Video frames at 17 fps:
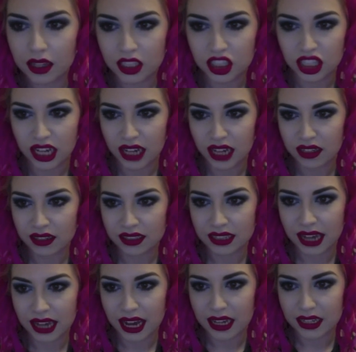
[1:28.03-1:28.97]
Shannon
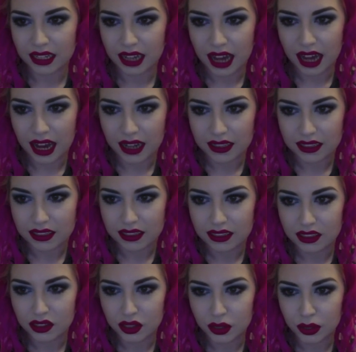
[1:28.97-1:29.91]
Dyer
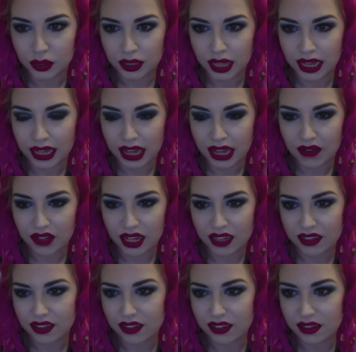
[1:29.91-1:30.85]
asks, do you like
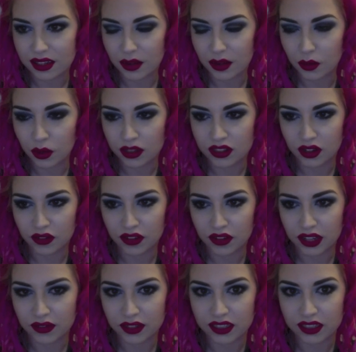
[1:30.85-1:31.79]
Evanescence and what's your
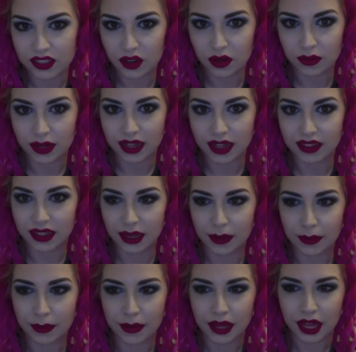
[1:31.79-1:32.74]
favourite song by
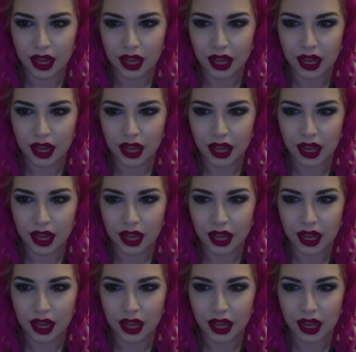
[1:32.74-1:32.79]
them?